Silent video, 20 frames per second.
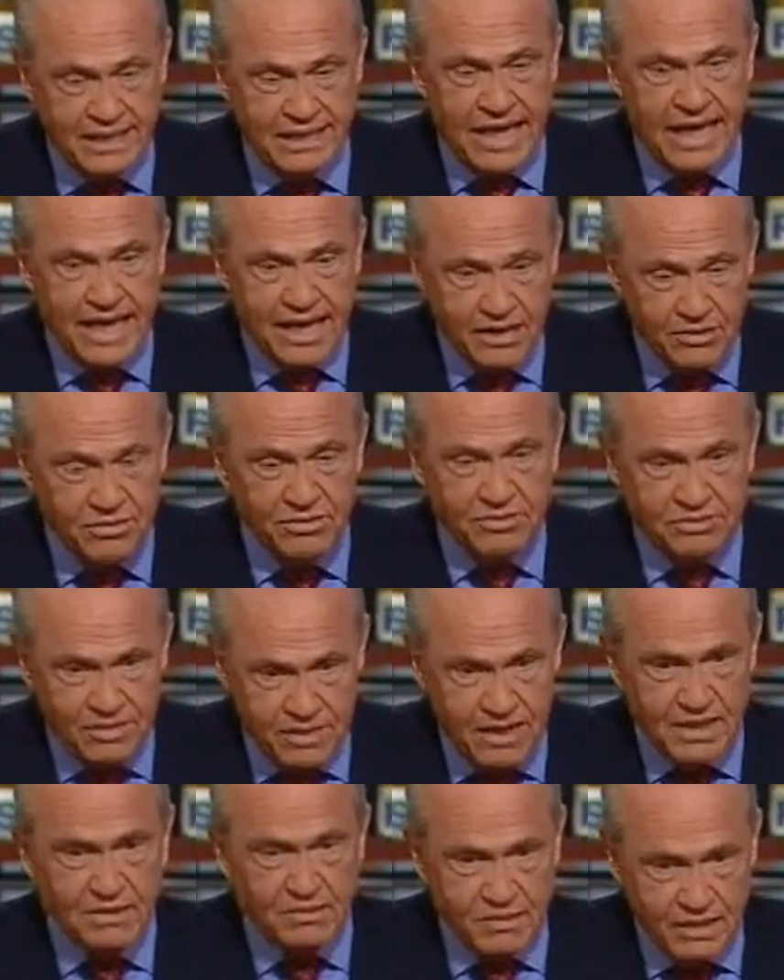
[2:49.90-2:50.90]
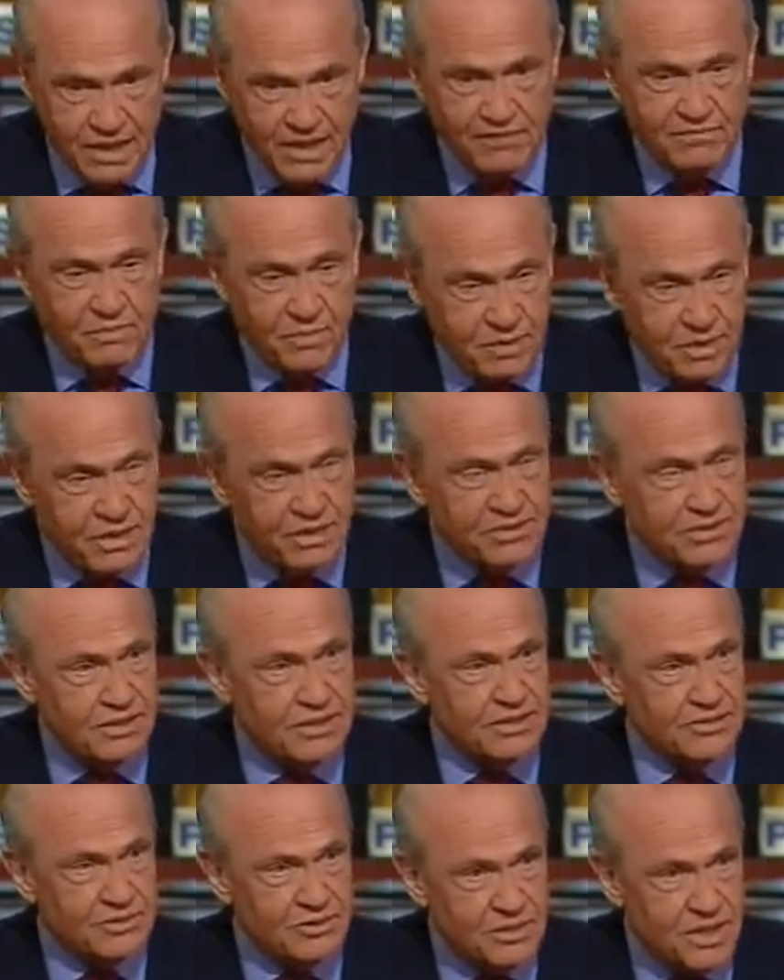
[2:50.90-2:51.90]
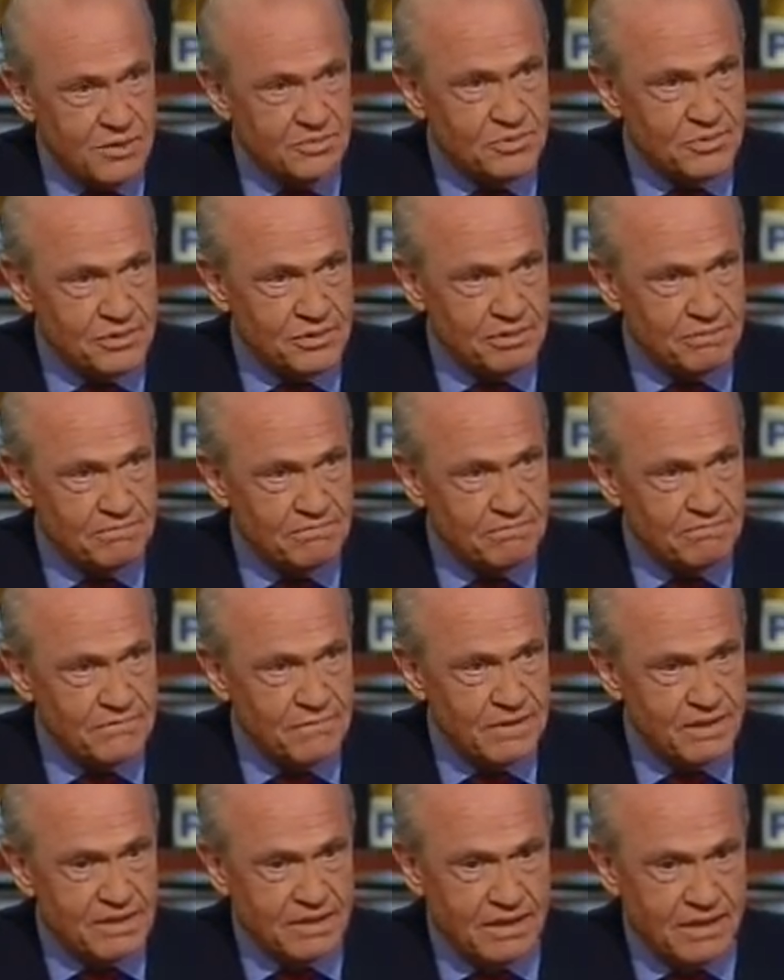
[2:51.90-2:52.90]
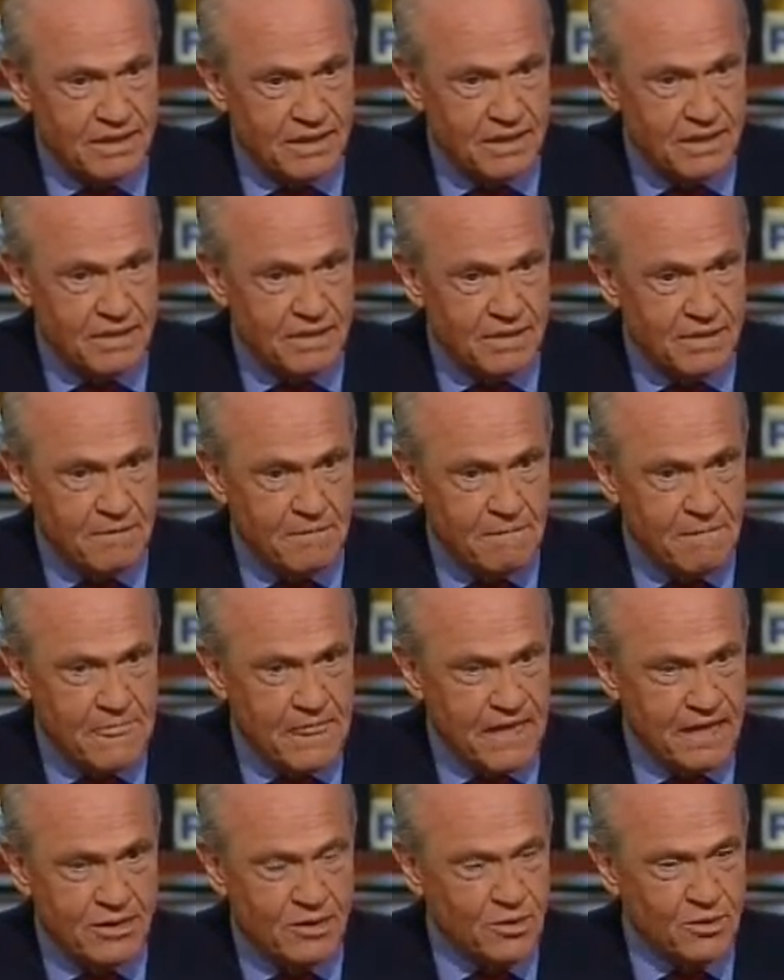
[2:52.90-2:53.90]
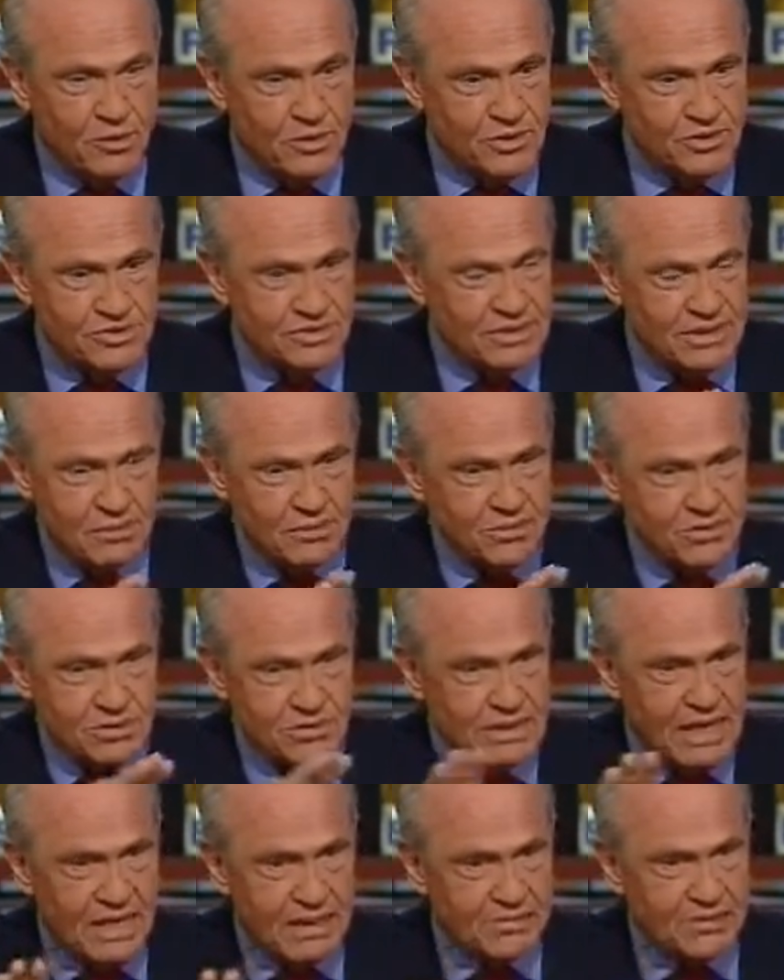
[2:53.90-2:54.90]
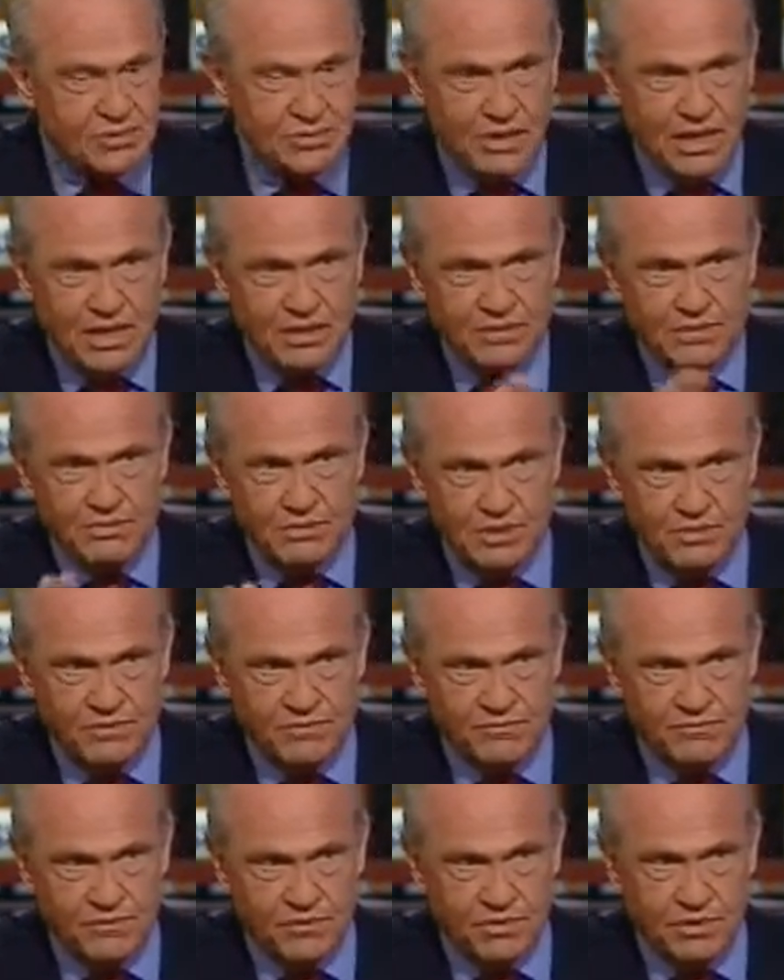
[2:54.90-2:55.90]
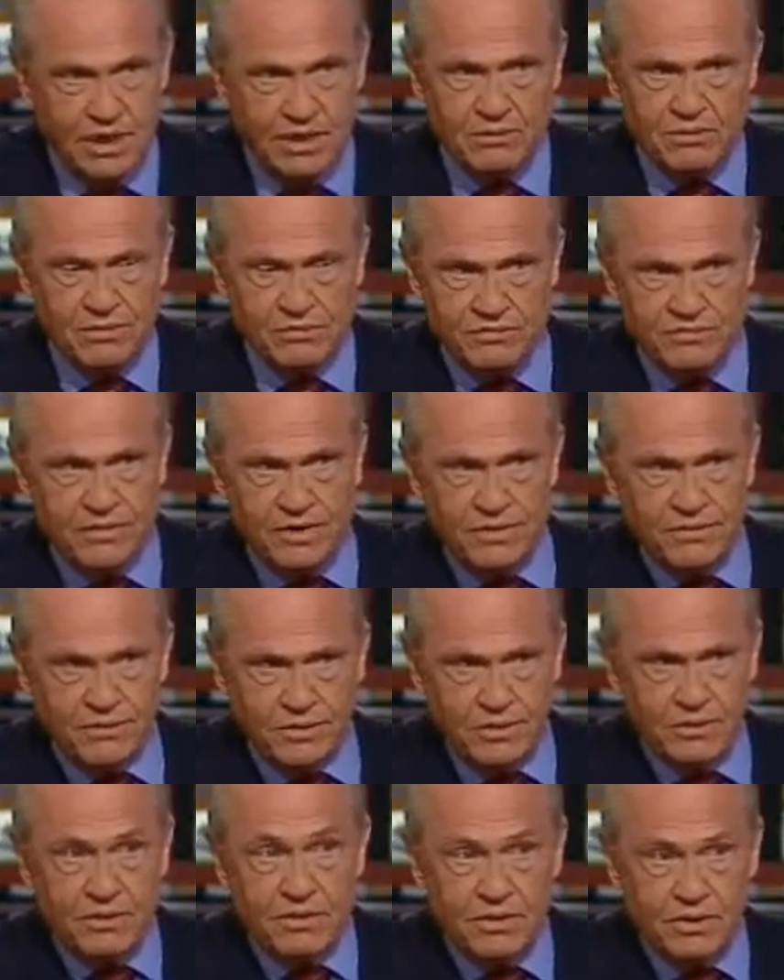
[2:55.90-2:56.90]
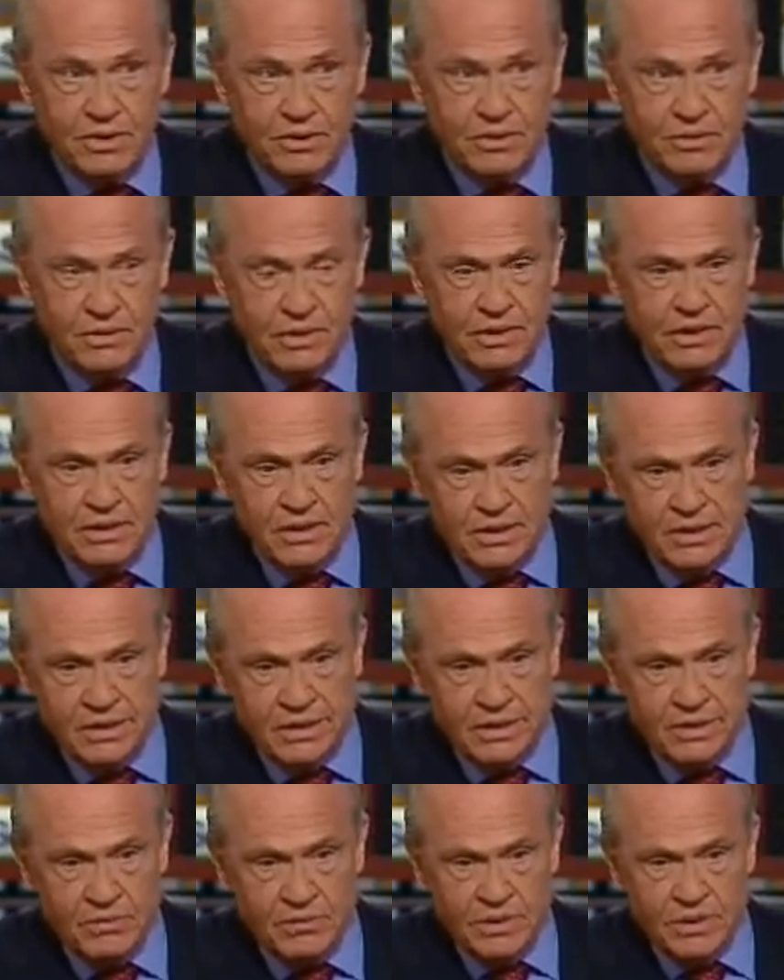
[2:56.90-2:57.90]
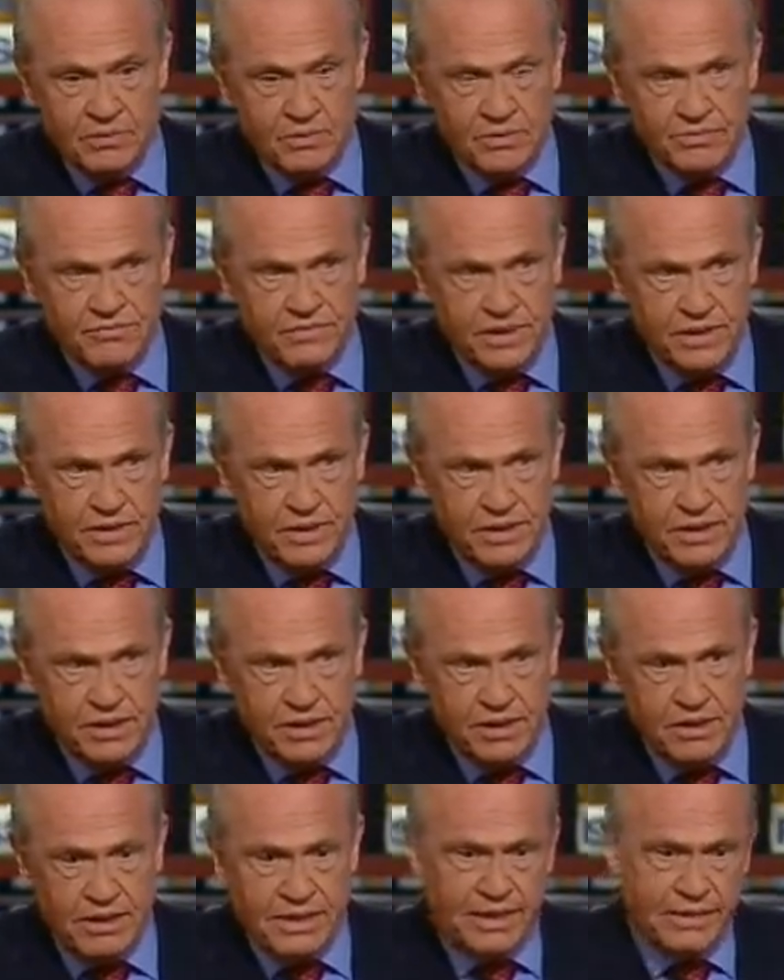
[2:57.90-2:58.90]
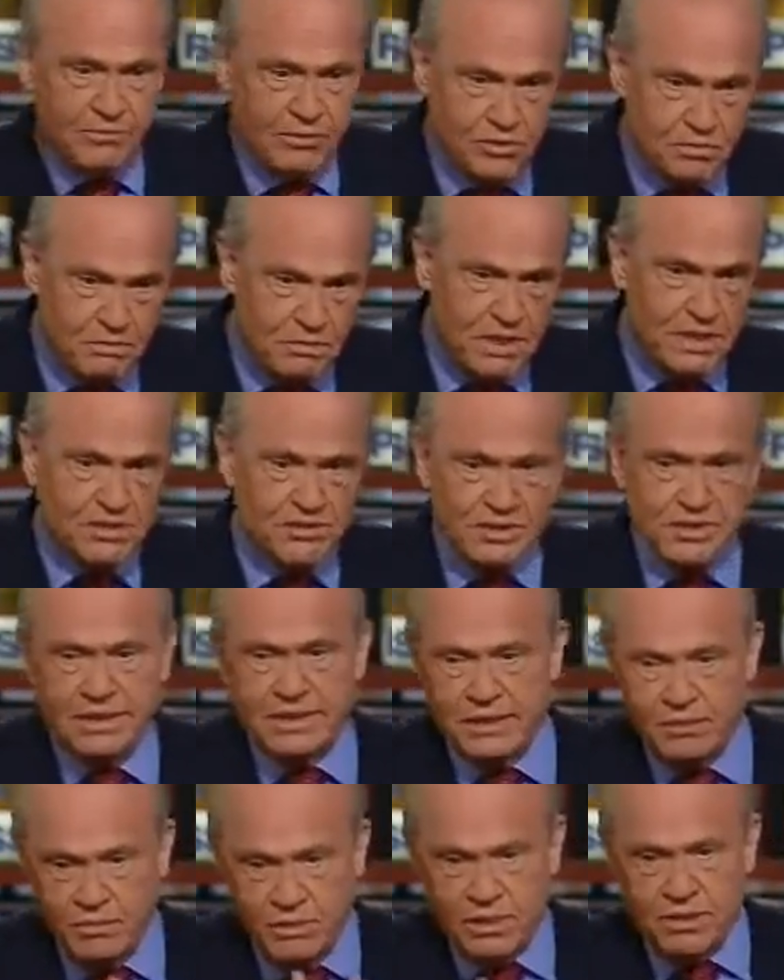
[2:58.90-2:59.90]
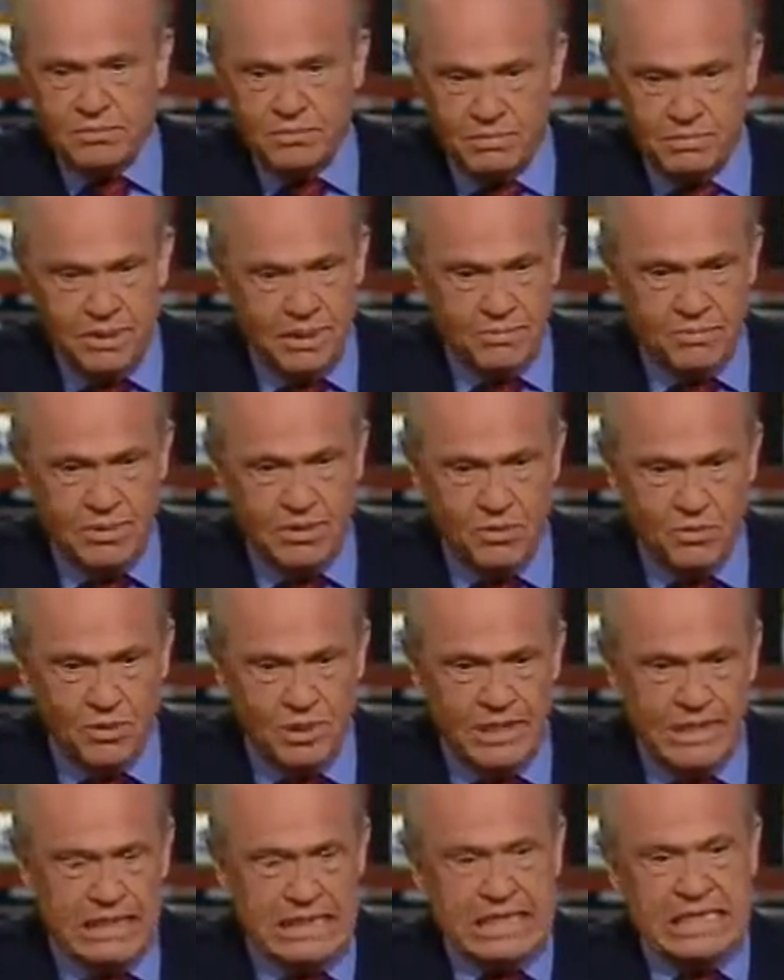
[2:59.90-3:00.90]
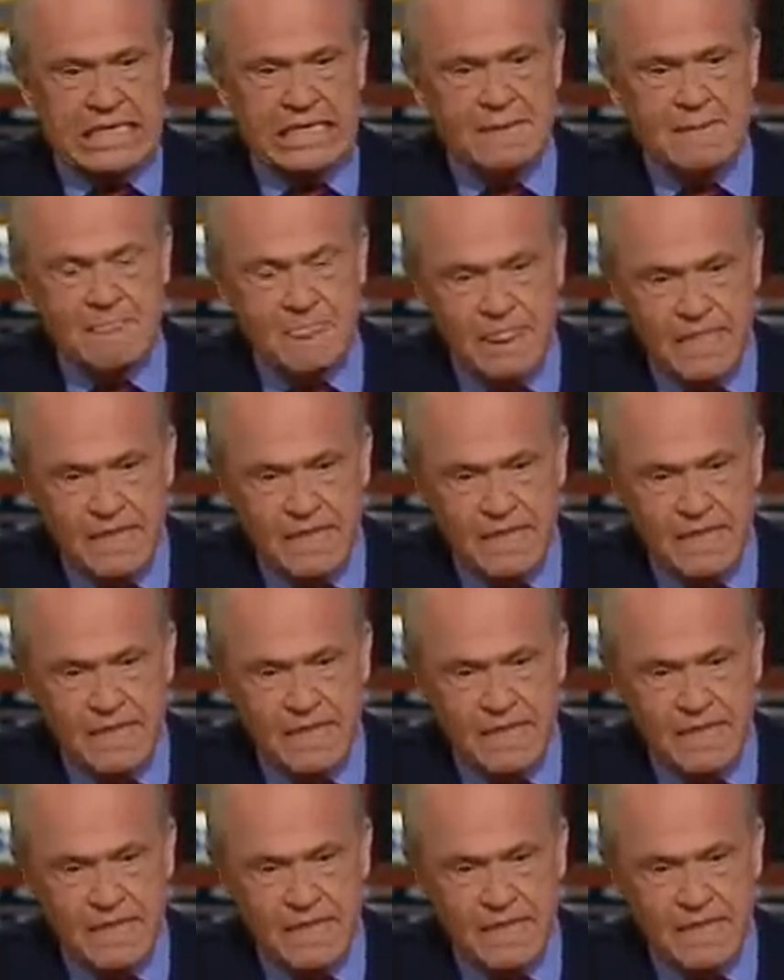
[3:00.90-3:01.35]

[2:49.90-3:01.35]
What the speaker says: And I think life begins at conception. It was abstract to me before. I was a father earlier when I was very young. I was busy. I went about my way.